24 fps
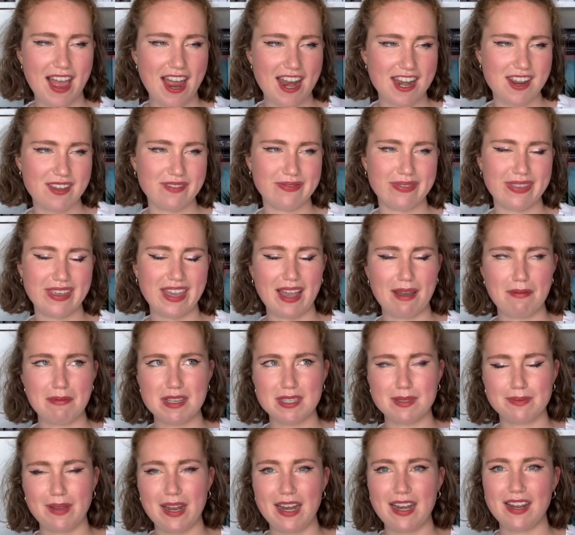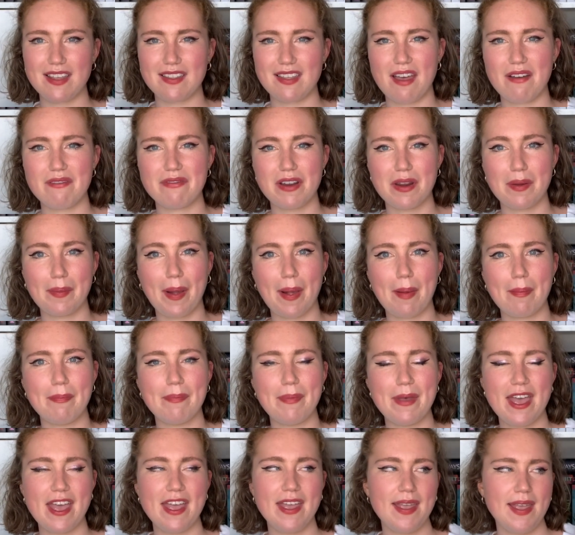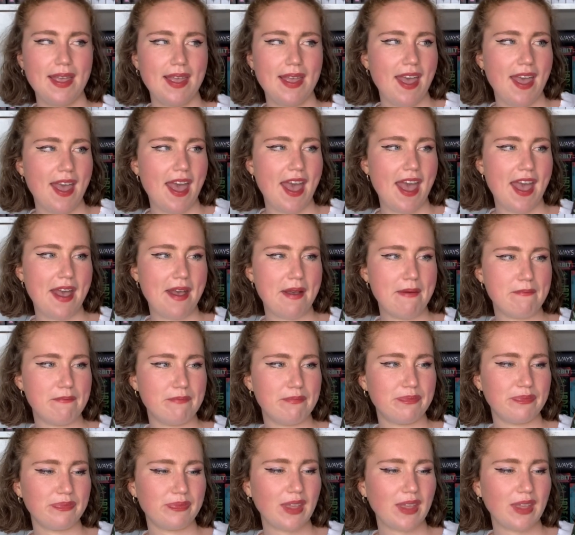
I don't think I'm explaining that very well, but um,